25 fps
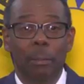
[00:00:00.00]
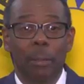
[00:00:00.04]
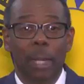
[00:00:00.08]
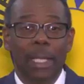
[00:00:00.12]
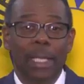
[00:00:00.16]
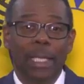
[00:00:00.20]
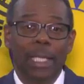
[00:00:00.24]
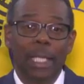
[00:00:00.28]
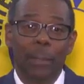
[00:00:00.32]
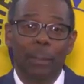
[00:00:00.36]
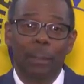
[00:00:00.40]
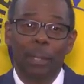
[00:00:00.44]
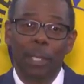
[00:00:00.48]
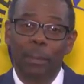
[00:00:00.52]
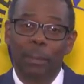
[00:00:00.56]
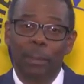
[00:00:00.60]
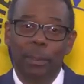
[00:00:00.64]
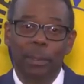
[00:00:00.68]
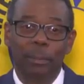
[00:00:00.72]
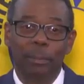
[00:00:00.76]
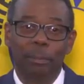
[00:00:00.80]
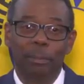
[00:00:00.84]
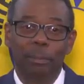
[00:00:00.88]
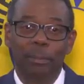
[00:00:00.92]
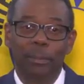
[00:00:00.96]
My dear
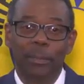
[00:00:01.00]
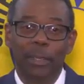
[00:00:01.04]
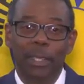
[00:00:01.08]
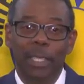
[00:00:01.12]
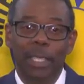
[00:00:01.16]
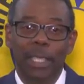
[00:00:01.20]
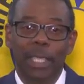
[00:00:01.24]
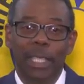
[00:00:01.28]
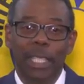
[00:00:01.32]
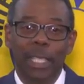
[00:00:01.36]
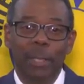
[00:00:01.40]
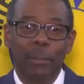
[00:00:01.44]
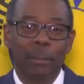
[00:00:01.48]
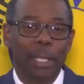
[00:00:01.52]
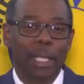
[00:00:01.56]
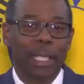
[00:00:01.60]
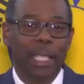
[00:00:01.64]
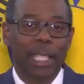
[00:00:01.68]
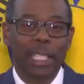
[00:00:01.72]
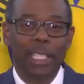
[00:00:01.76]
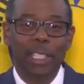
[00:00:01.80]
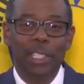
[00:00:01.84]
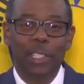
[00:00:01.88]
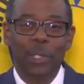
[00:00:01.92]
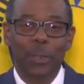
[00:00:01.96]
people, it
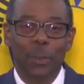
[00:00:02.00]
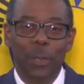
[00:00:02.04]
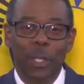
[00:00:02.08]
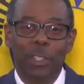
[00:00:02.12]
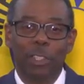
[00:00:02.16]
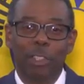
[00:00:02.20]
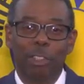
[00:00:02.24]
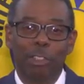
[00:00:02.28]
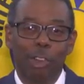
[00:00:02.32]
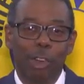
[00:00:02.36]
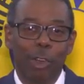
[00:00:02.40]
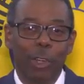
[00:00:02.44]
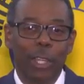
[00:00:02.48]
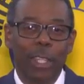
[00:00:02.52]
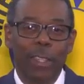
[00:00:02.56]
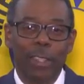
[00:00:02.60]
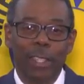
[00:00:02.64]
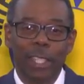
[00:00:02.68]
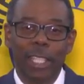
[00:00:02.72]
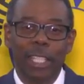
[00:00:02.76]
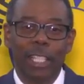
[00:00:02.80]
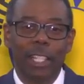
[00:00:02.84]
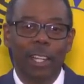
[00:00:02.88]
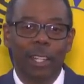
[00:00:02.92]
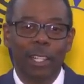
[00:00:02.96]
begins with
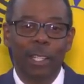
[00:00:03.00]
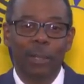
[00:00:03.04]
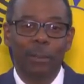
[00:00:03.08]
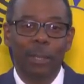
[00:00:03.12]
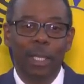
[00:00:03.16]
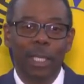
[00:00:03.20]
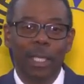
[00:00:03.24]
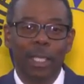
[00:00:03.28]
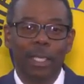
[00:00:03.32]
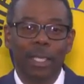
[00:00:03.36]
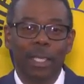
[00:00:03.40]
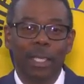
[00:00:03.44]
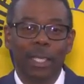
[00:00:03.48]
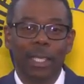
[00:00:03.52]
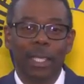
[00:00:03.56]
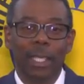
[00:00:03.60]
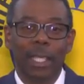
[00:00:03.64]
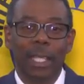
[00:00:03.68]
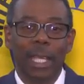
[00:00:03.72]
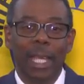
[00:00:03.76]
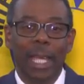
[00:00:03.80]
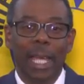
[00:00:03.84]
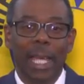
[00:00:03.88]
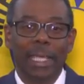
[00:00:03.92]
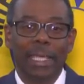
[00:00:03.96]
growing the economy
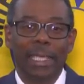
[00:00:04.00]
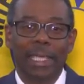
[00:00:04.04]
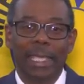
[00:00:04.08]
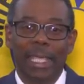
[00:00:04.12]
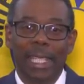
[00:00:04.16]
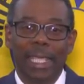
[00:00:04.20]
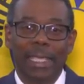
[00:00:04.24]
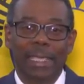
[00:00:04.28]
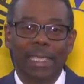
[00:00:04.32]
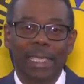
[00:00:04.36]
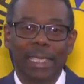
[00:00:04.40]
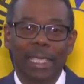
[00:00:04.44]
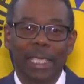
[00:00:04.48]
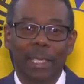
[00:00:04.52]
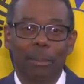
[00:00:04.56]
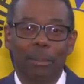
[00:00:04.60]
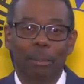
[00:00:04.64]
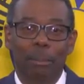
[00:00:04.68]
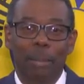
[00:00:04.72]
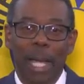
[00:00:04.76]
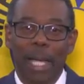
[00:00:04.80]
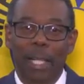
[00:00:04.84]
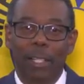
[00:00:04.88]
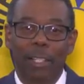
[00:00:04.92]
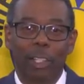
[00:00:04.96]
and getting
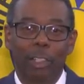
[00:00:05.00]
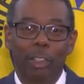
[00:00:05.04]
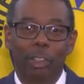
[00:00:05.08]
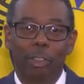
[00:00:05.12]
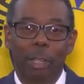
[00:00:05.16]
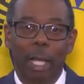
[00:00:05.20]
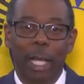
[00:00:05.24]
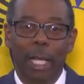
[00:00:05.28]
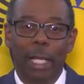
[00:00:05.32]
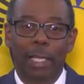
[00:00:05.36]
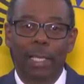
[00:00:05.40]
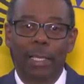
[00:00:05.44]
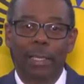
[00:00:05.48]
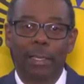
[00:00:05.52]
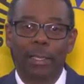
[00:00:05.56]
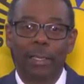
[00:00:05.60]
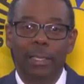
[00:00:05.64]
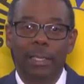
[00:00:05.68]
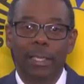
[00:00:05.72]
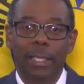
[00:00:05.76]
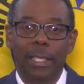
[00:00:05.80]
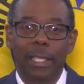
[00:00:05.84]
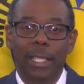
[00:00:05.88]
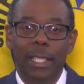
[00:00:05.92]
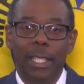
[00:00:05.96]
it back on track.
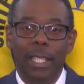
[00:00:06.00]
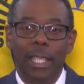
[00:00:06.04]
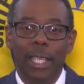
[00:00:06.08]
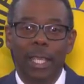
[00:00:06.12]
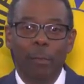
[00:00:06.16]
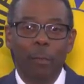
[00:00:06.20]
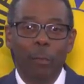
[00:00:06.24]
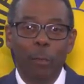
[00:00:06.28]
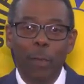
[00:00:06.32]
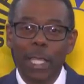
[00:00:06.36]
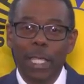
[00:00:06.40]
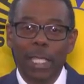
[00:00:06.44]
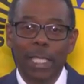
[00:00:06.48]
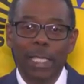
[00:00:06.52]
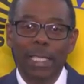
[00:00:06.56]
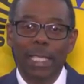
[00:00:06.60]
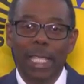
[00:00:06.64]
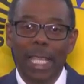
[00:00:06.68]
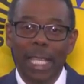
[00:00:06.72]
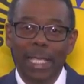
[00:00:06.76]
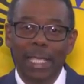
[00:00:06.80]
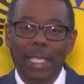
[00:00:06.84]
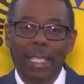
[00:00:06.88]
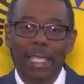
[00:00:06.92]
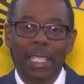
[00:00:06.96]
If we
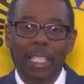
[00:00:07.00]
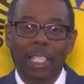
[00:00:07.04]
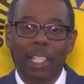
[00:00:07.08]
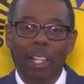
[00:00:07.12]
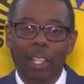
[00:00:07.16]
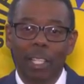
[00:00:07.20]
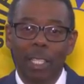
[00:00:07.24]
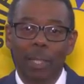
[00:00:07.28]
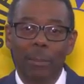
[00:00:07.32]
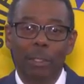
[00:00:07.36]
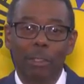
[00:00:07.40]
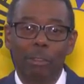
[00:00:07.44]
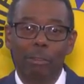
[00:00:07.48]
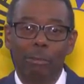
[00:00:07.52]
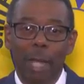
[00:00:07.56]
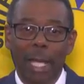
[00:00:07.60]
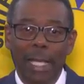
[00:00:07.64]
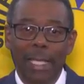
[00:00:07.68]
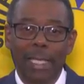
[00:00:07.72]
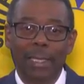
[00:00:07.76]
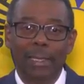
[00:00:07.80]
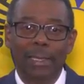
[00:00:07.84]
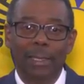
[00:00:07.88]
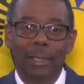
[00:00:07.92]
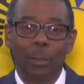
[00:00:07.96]
can get the economy
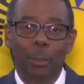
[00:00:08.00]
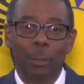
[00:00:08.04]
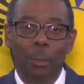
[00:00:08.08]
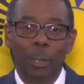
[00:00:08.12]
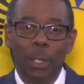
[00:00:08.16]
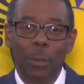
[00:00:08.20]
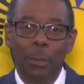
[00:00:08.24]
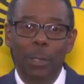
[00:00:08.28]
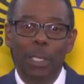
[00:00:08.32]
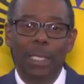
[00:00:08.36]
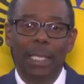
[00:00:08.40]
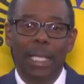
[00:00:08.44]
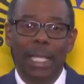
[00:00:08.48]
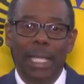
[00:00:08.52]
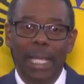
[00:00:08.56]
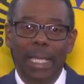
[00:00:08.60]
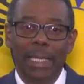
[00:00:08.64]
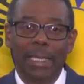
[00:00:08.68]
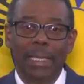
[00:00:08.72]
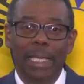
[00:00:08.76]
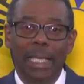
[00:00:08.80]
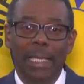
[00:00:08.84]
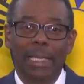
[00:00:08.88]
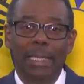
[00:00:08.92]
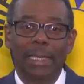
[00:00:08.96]
right, we will
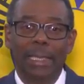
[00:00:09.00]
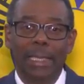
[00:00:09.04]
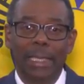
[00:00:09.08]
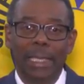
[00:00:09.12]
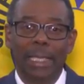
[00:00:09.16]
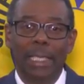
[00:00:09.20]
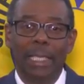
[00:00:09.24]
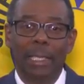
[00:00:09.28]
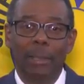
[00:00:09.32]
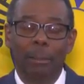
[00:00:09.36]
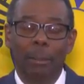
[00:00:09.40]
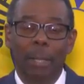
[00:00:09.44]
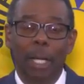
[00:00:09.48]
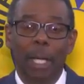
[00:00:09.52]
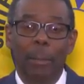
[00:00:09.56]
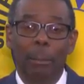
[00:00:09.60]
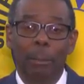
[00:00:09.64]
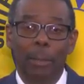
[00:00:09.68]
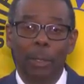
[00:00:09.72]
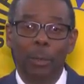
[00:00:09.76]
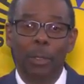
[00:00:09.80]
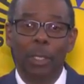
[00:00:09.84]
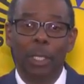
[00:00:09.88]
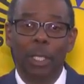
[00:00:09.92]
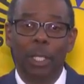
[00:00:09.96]
get Antigua and
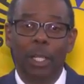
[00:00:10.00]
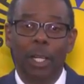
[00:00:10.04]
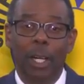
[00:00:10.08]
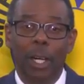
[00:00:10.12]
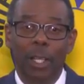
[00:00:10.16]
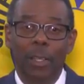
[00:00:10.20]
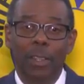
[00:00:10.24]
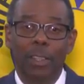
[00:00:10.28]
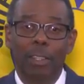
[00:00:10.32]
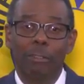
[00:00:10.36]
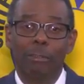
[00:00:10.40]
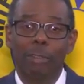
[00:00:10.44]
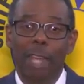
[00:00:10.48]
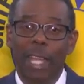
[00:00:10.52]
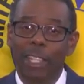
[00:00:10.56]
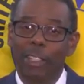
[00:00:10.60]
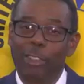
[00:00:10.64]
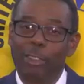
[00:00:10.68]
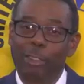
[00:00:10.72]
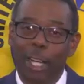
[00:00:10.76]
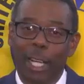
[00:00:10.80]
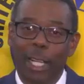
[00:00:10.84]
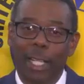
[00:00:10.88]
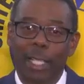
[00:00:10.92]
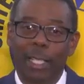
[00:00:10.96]
Barbuda on the
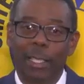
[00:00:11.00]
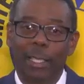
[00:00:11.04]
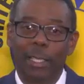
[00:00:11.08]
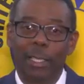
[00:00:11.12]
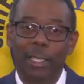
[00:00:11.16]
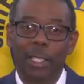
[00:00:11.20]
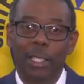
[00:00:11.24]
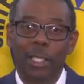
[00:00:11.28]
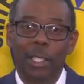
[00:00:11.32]
right track.